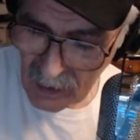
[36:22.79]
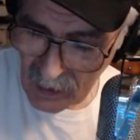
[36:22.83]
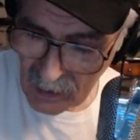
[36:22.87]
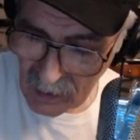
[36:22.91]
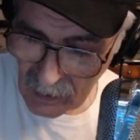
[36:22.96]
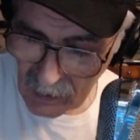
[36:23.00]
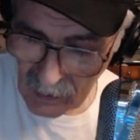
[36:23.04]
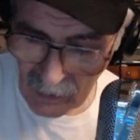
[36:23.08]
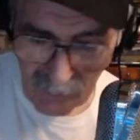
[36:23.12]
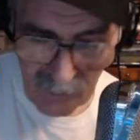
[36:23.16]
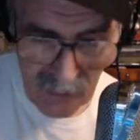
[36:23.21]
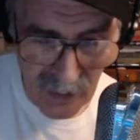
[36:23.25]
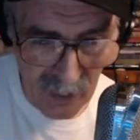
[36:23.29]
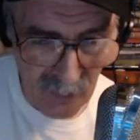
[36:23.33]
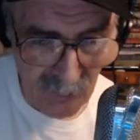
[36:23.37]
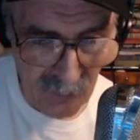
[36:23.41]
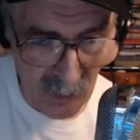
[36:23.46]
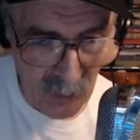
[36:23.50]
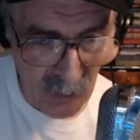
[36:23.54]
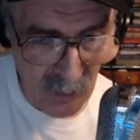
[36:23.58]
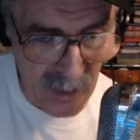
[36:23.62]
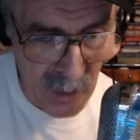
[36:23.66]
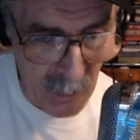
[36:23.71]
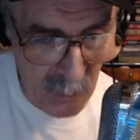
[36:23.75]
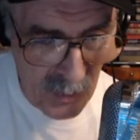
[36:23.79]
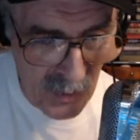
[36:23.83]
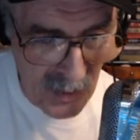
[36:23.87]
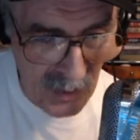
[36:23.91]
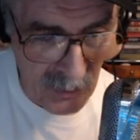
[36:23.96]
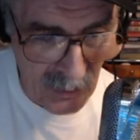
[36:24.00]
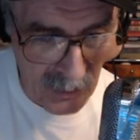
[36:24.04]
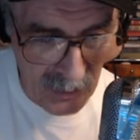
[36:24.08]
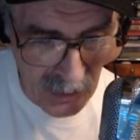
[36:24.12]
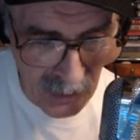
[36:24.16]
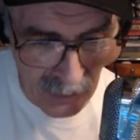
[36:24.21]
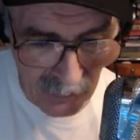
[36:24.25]
I've had a few nips
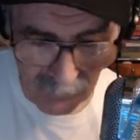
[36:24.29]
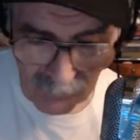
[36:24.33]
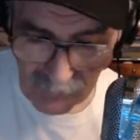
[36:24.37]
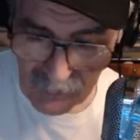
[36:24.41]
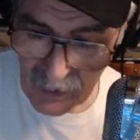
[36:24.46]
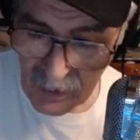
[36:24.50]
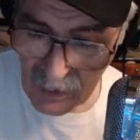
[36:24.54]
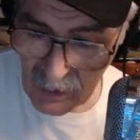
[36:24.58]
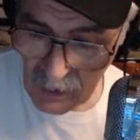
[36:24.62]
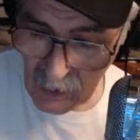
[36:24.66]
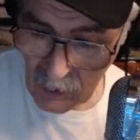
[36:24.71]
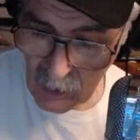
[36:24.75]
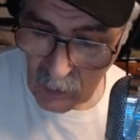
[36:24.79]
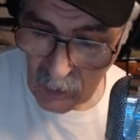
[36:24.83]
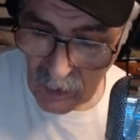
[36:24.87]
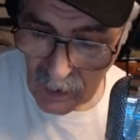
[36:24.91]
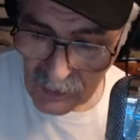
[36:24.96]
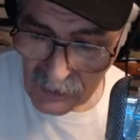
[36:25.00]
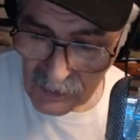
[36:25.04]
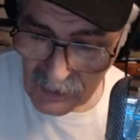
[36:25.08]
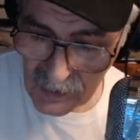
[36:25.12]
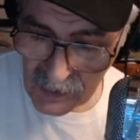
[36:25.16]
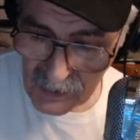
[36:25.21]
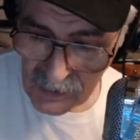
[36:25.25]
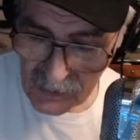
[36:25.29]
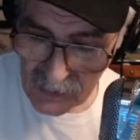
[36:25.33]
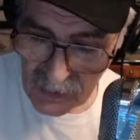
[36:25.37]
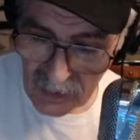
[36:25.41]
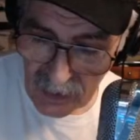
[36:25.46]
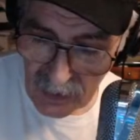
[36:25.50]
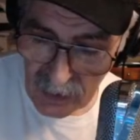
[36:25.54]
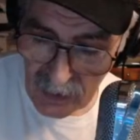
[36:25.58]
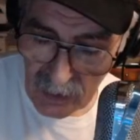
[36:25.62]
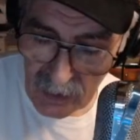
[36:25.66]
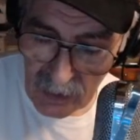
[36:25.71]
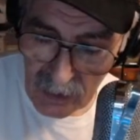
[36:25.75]
here and there. Who else is
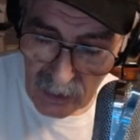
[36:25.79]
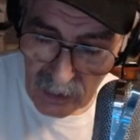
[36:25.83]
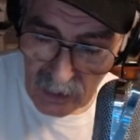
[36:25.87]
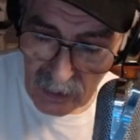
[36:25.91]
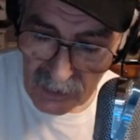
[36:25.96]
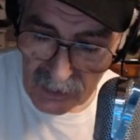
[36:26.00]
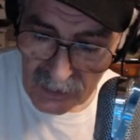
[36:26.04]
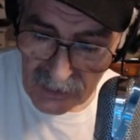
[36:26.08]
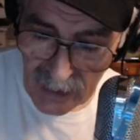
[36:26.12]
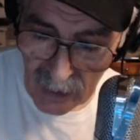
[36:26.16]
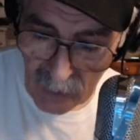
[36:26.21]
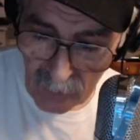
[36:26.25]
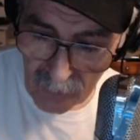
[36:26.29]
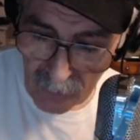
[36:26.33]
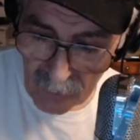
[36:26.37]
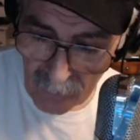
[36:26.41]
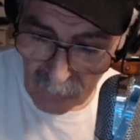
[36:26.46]
south?